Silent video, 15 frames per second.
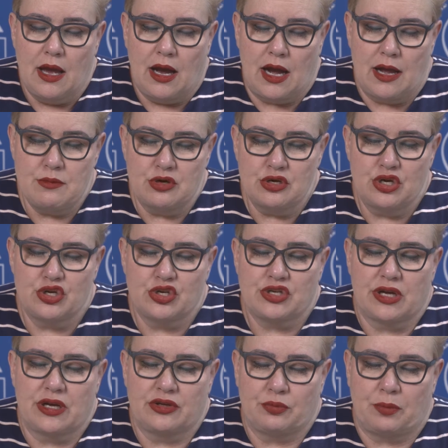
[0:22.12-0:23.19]
I'm honored
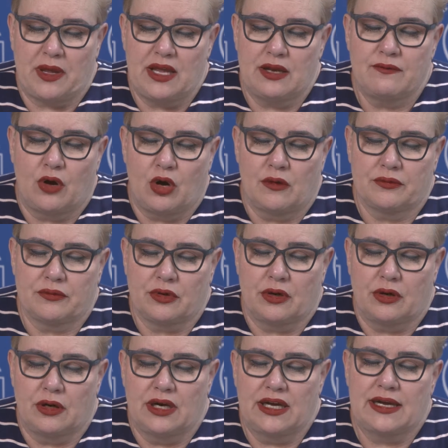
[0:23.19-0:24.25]
to be involved
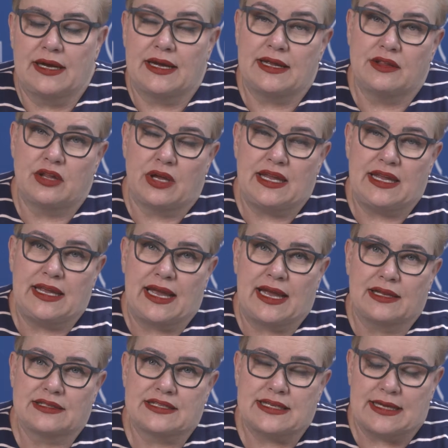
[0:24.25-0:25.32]
in the
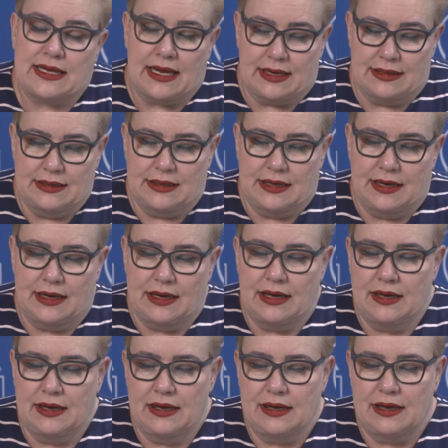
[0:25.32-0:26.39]
ELC and
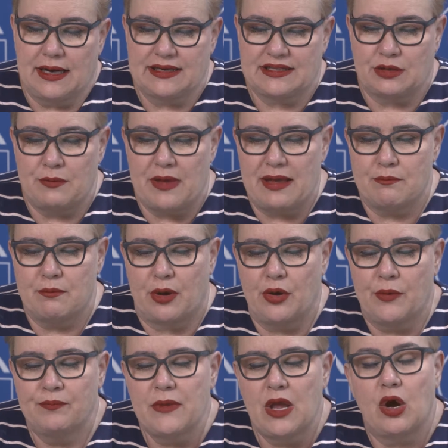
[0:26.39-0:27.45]
as a
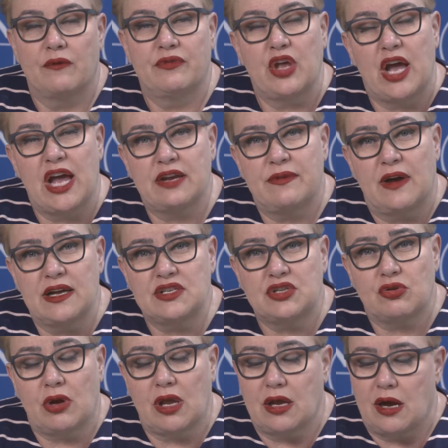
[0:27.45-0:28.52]
member of the
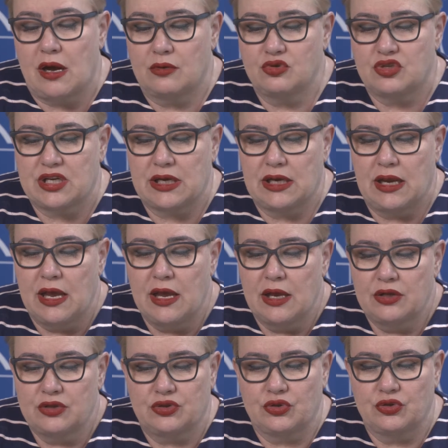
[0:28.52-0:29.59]
Advisory Council
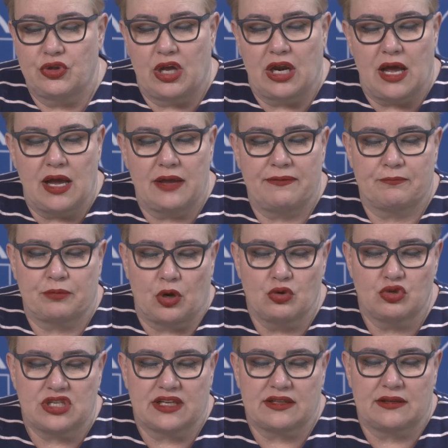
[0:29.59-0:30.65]
to the LIFE
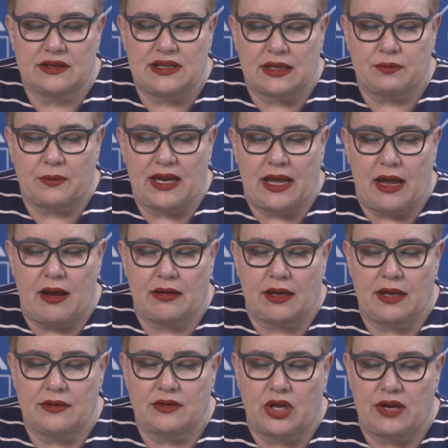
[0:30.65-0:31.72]
project that will
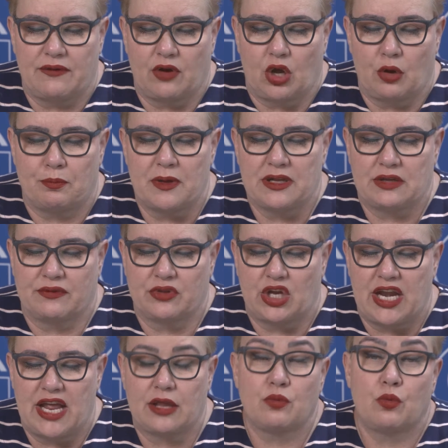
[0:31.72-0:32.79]
carry the development of the
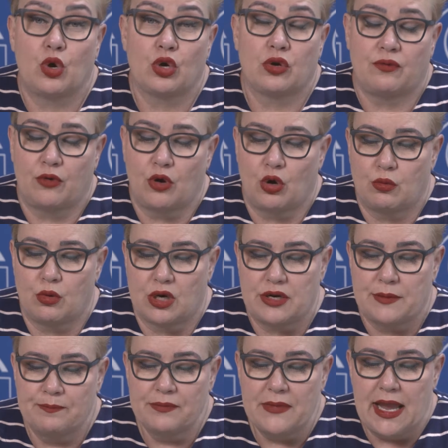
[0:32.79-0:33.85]
network forward
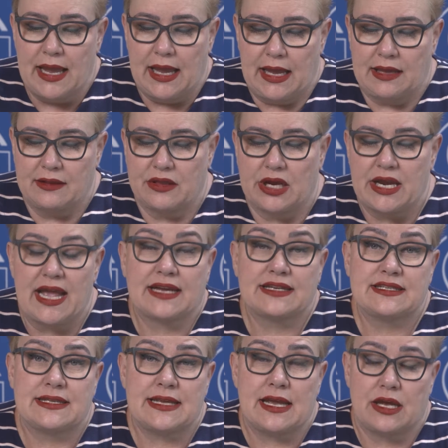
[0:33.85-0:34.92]
in the
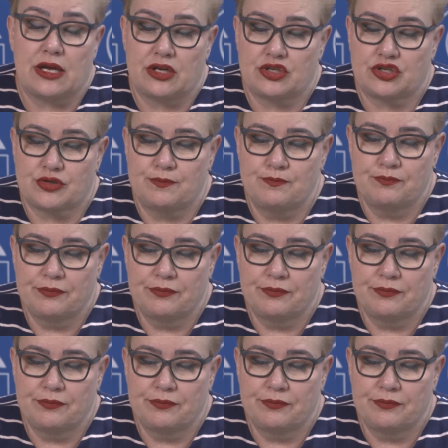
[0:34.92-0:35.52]
next years.